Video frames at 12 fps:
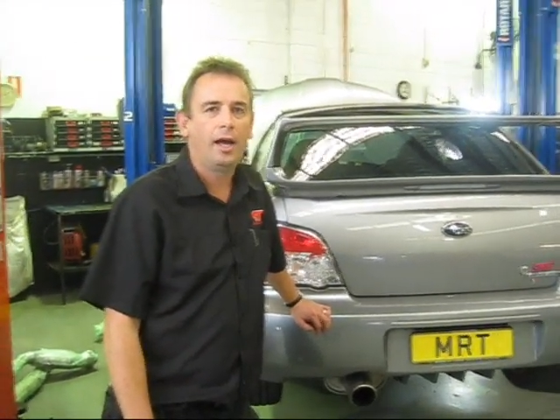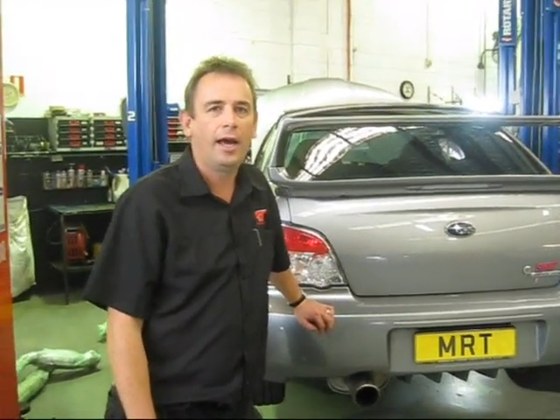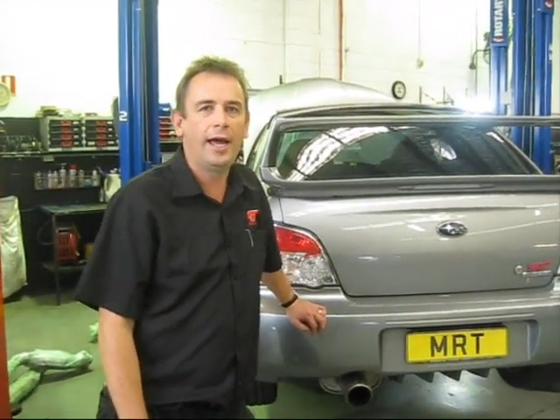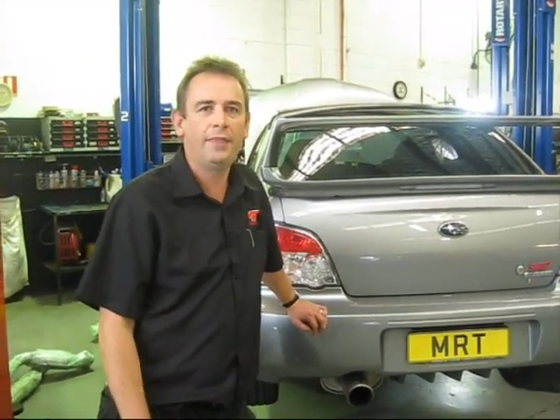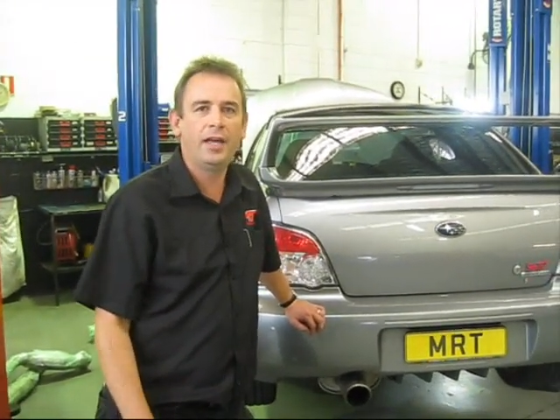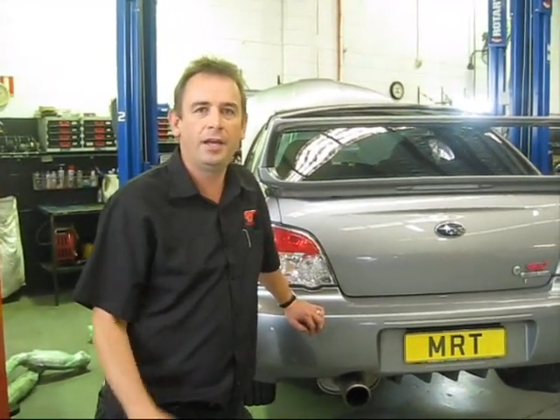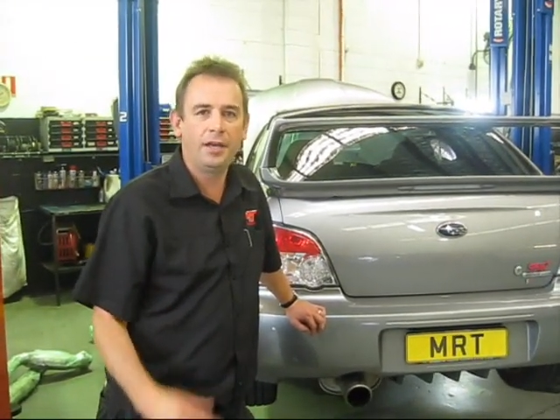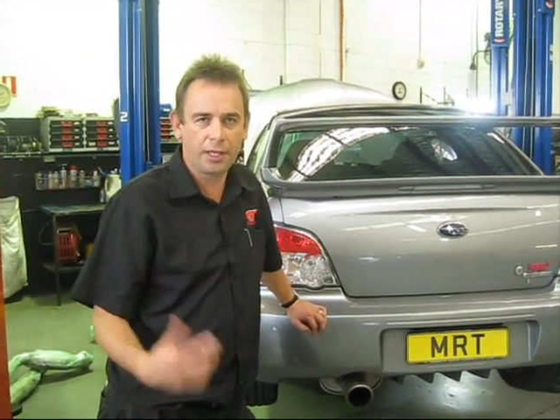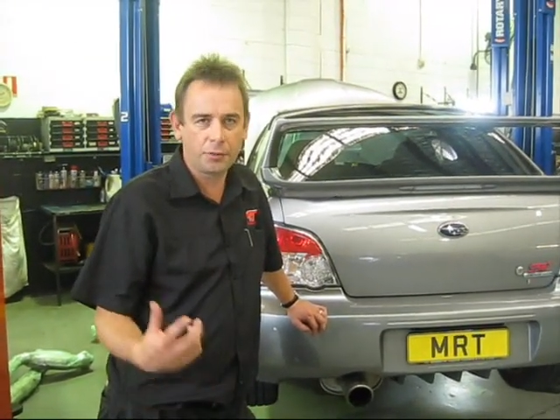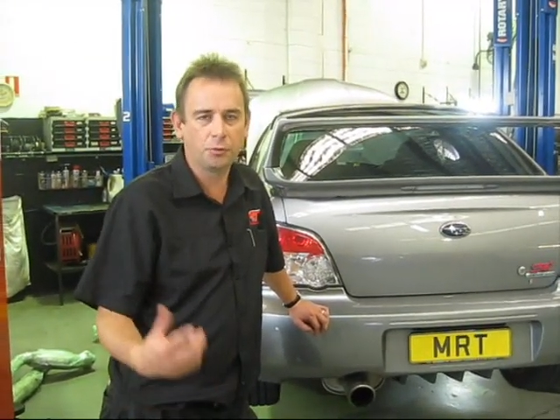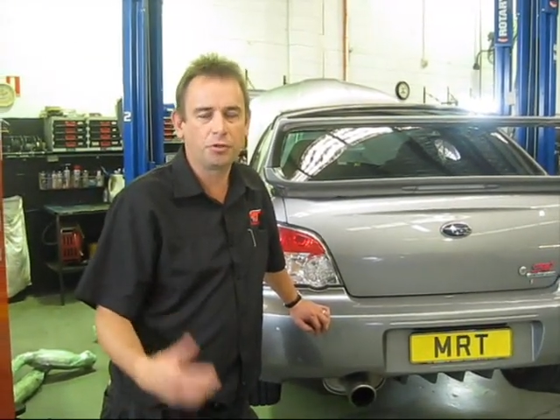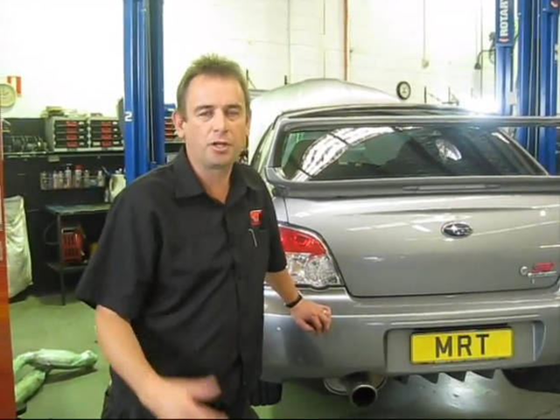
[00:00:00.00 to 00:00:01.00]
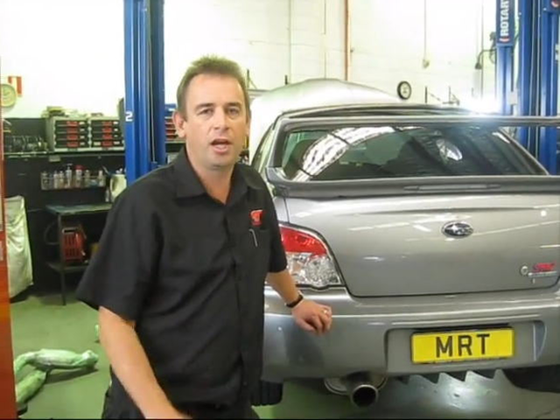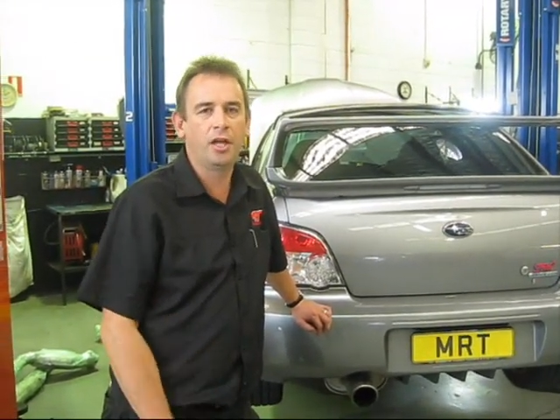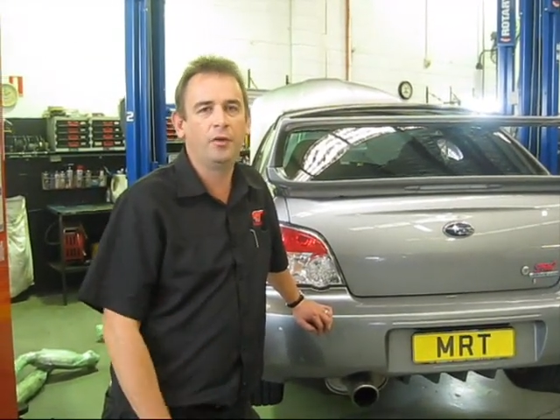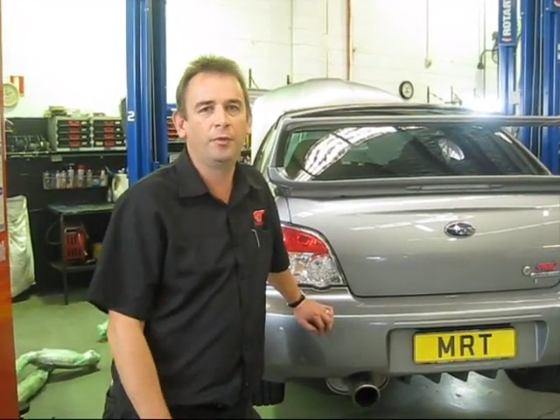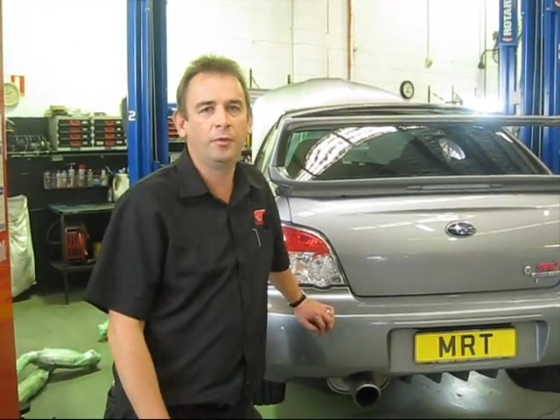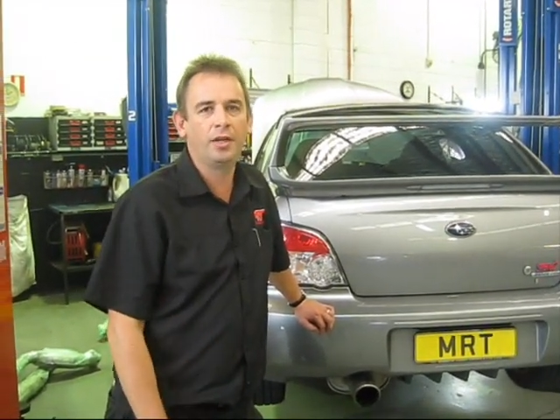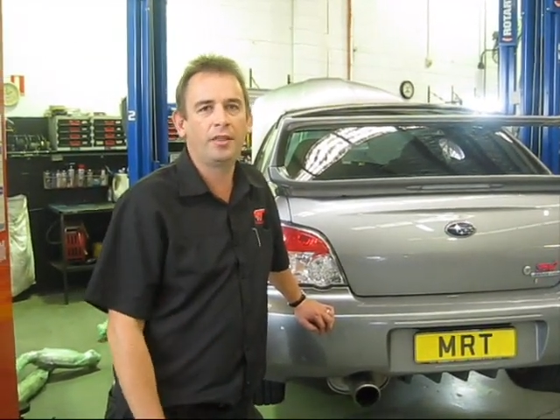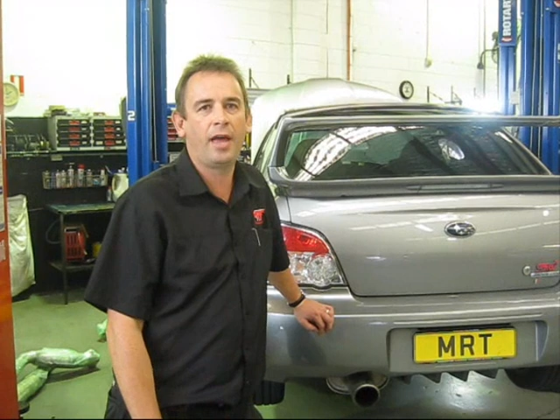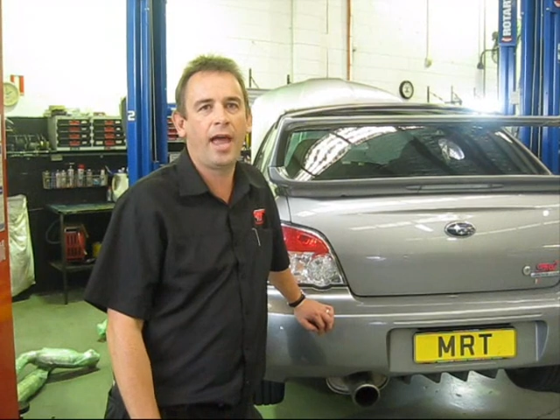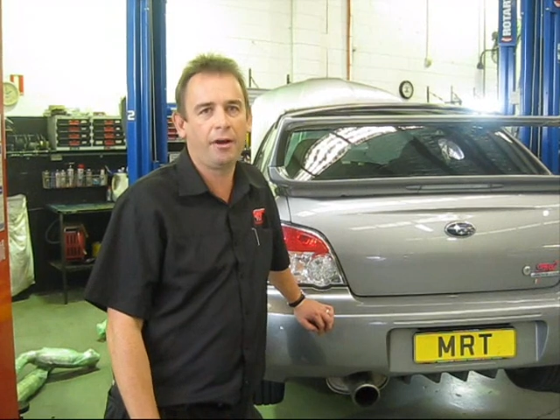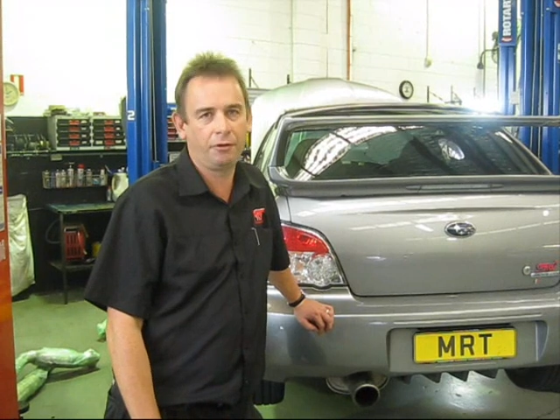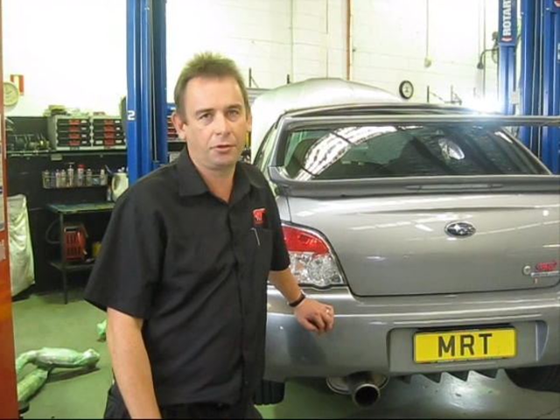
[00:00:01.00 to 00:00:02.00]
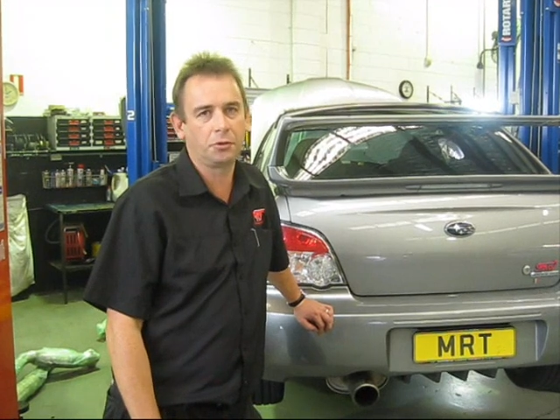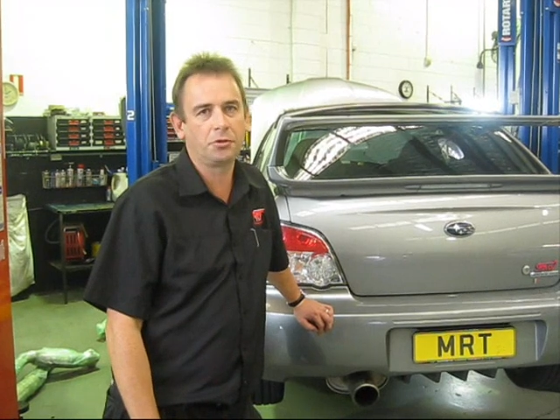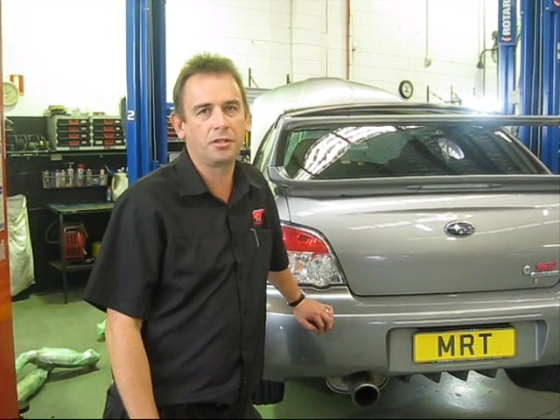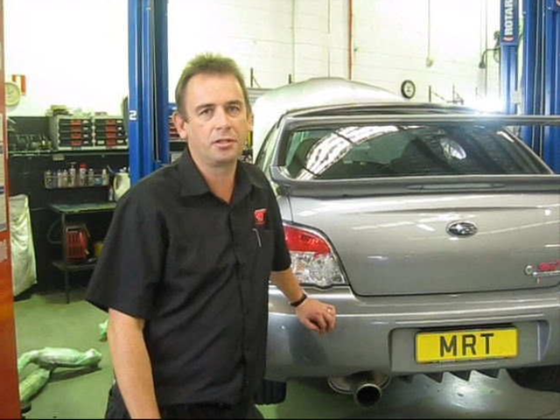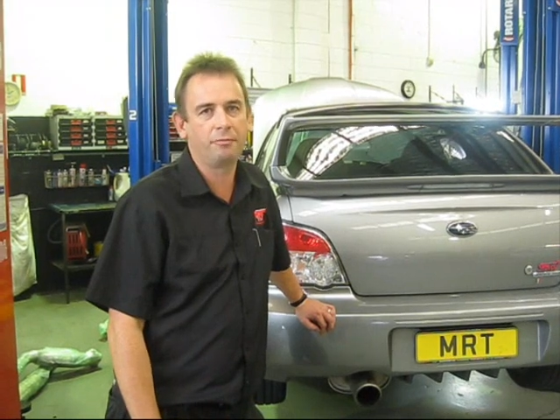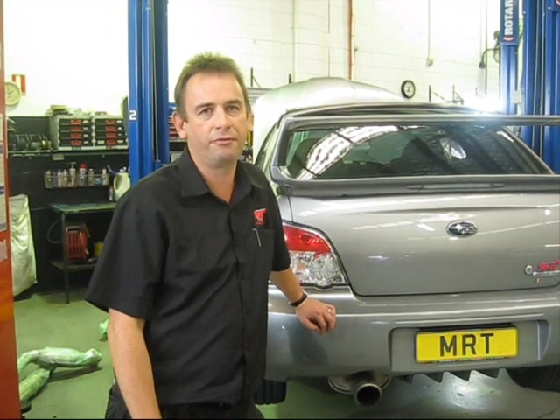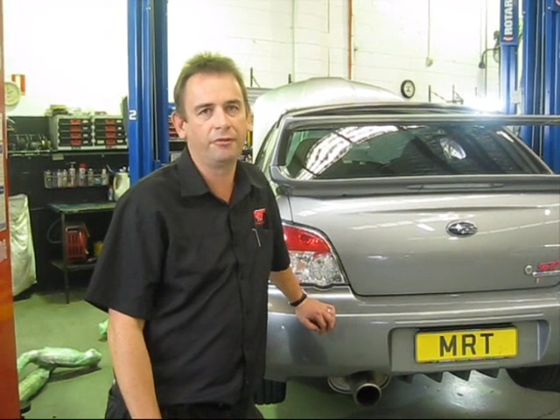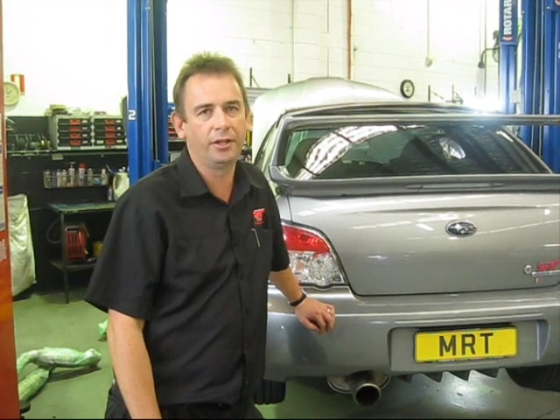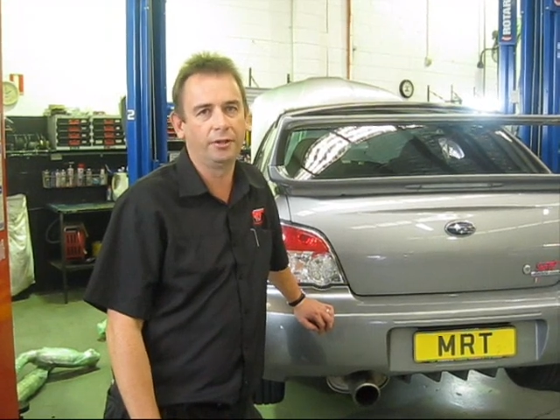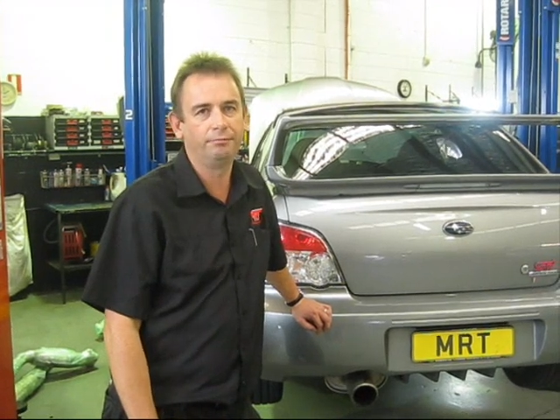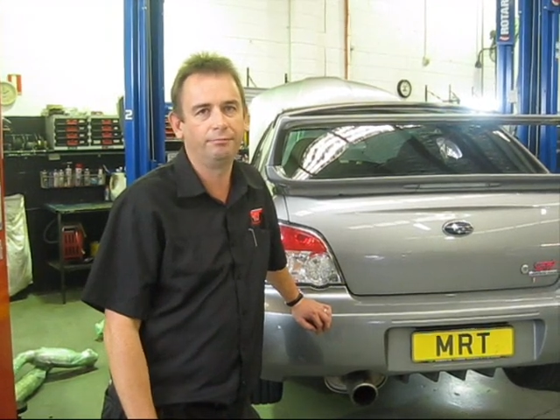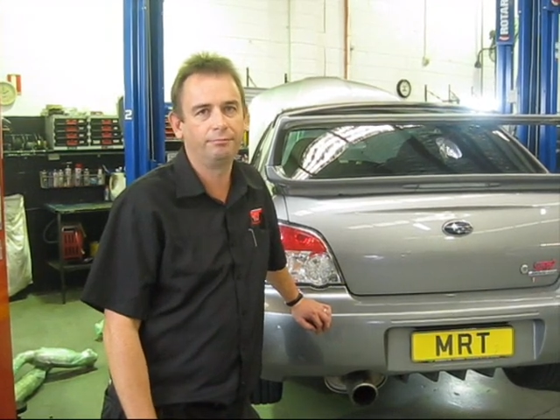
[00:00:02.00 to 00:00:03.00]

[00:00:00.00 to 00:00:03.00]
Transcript: And then next we'll show you with our exhaust system fitted.